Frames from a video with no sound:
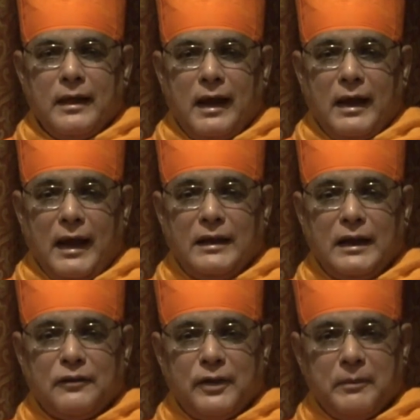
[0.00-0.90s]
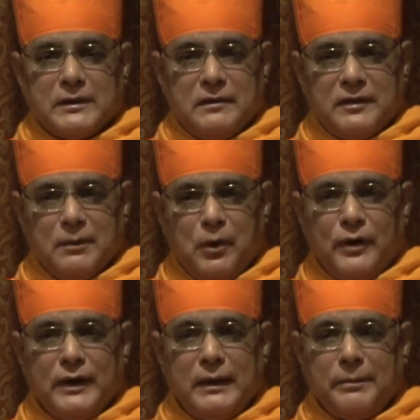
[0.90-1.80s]
I identify myself with the
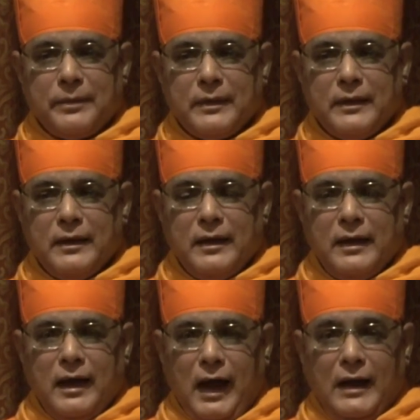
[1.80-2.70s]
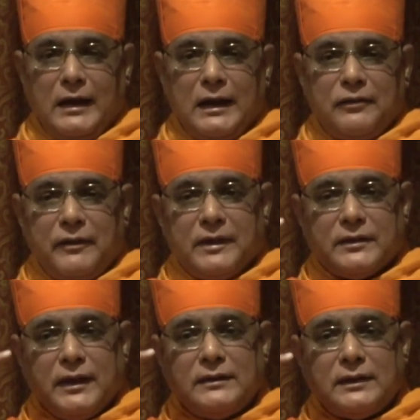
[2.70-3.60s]
body. I identify with the
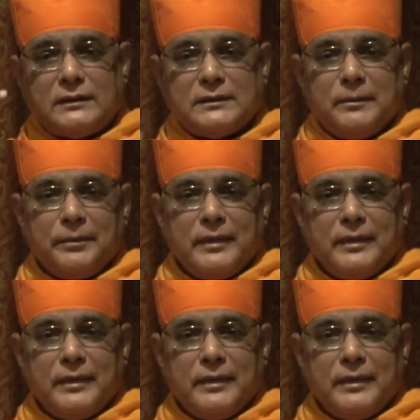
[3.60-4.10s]
senses.